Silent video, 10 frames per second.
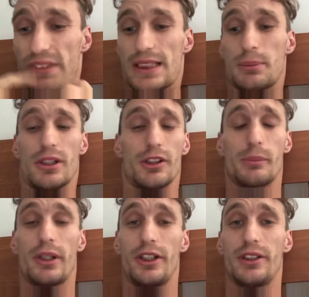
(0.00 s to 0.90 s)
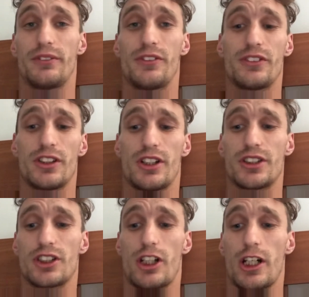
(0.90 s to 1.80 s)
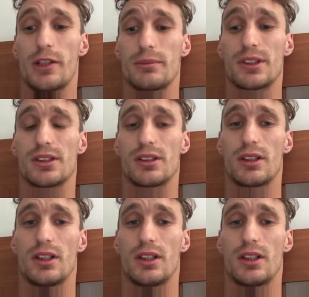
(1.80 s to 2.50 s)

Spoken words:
He's been on the podium 59 times.